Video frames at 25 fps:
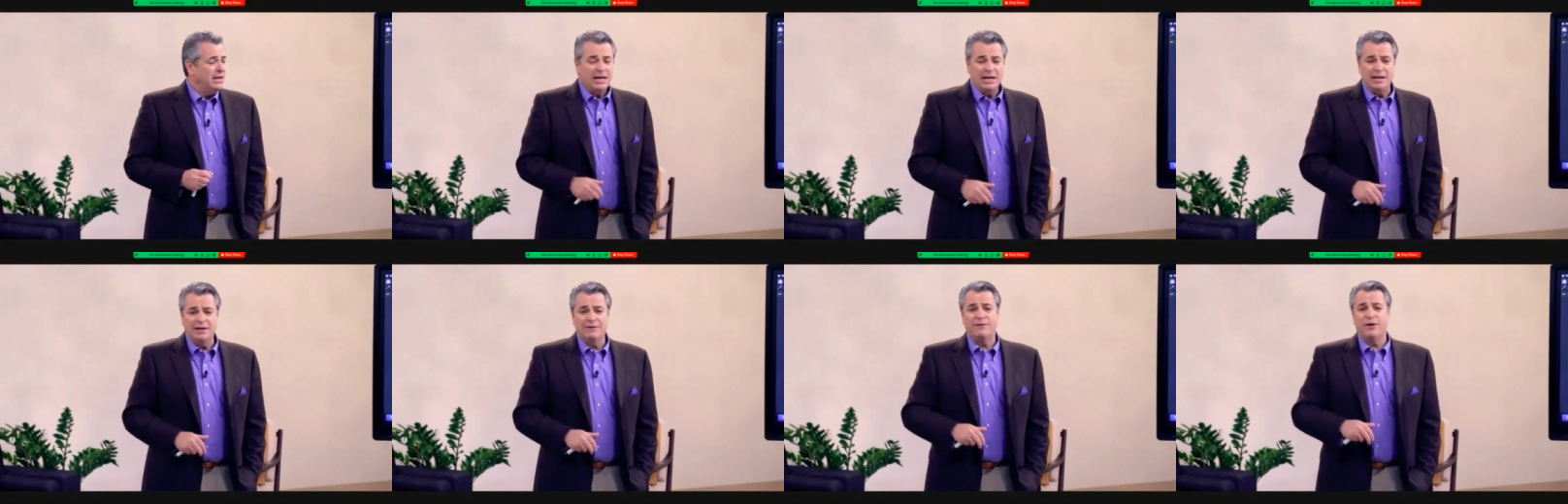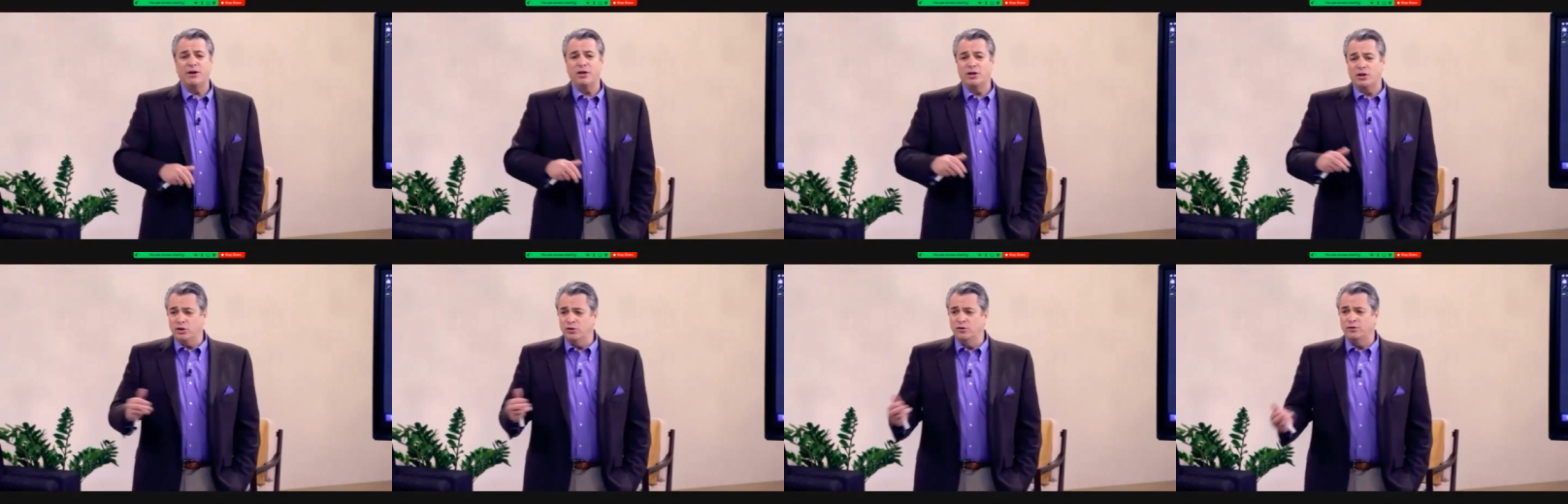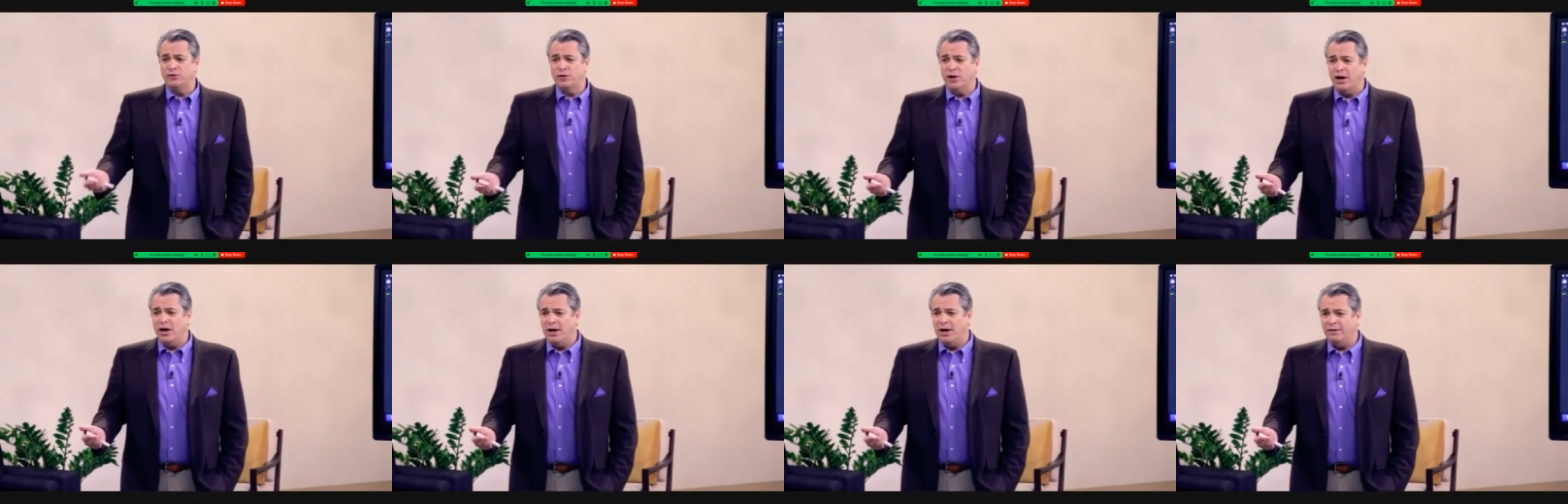And if I
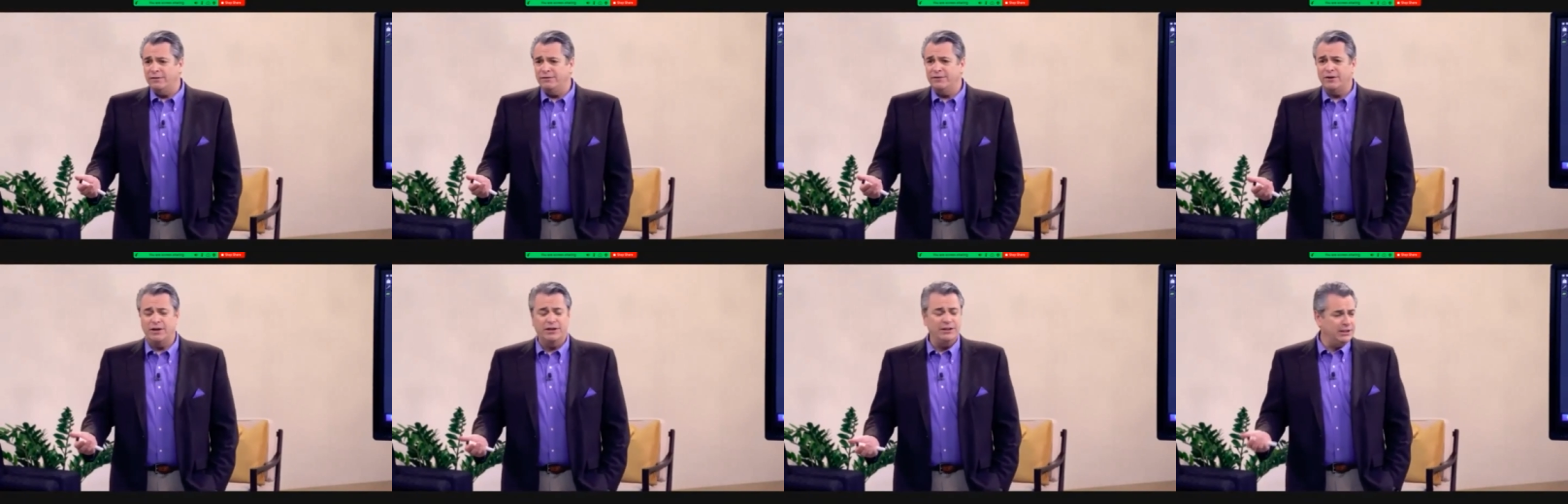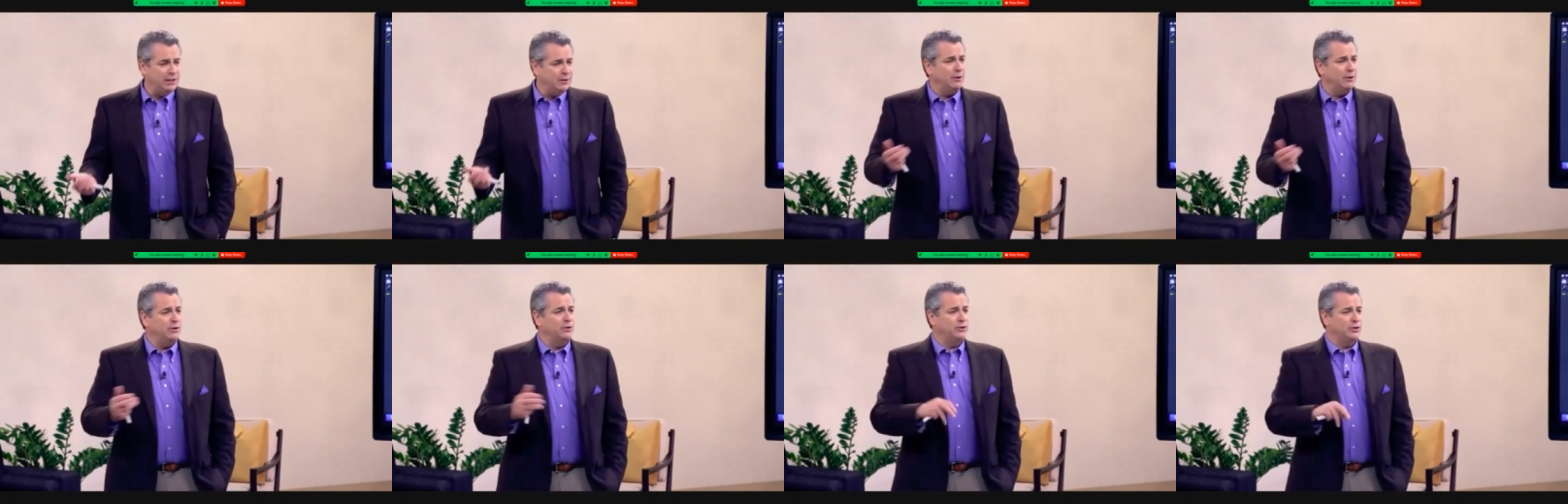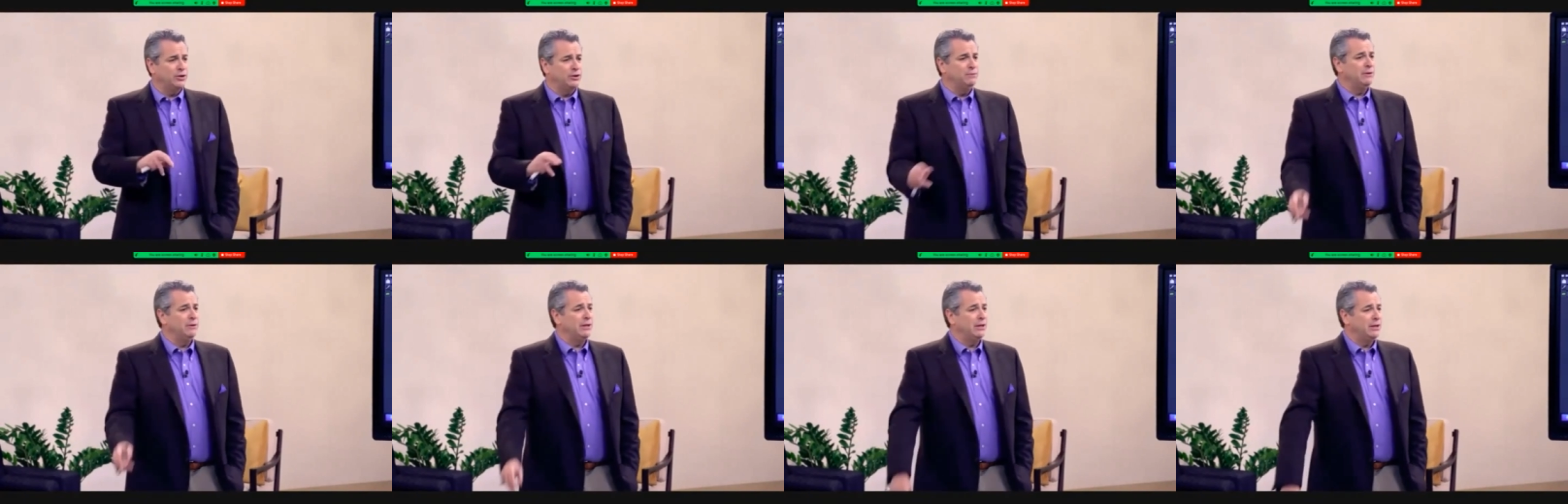goofed off, I did about
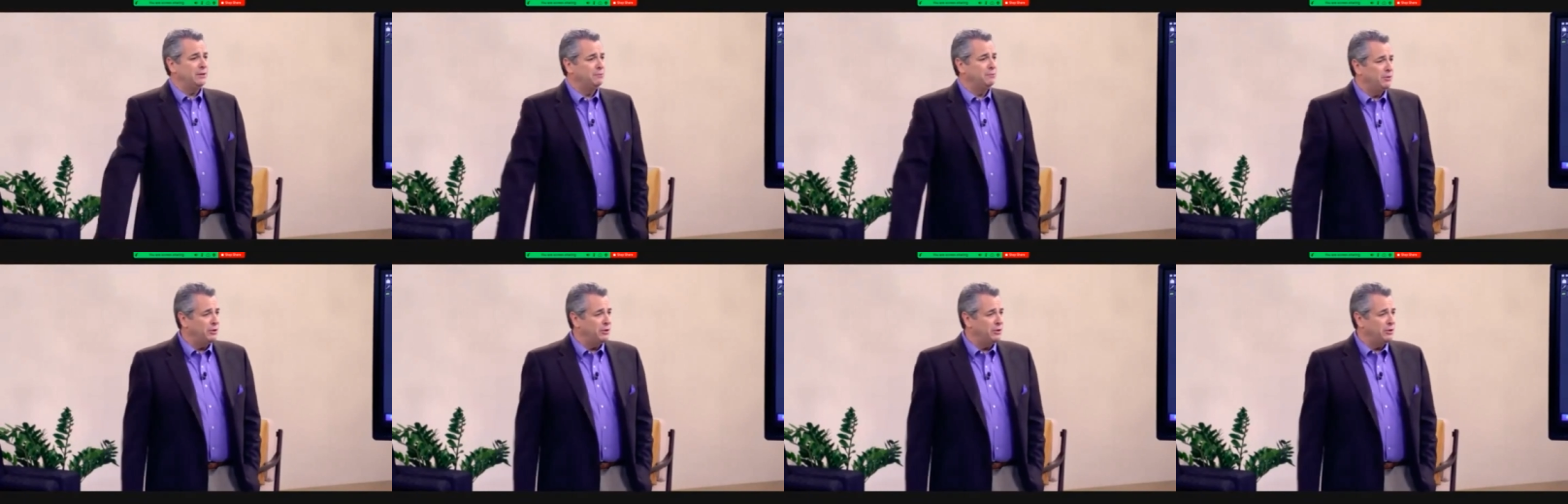3 million in